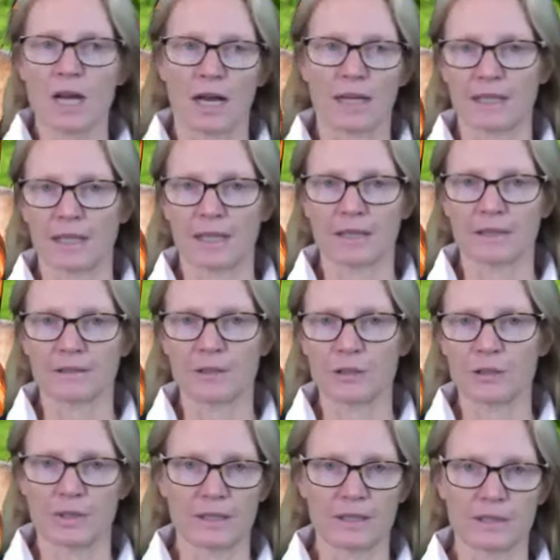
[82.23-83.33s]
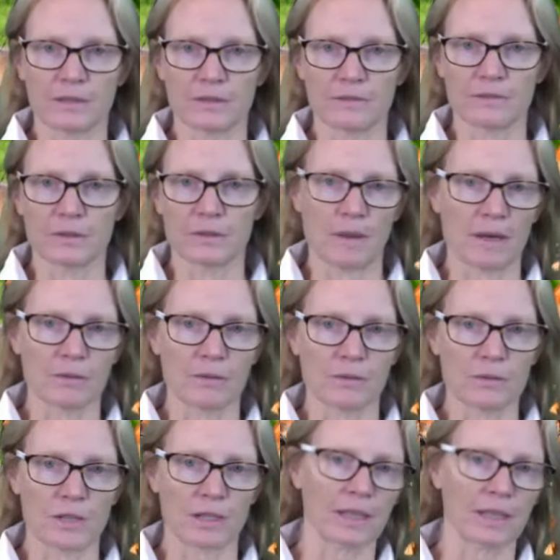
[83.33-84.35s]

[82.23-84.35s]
I can't do anything with my horse.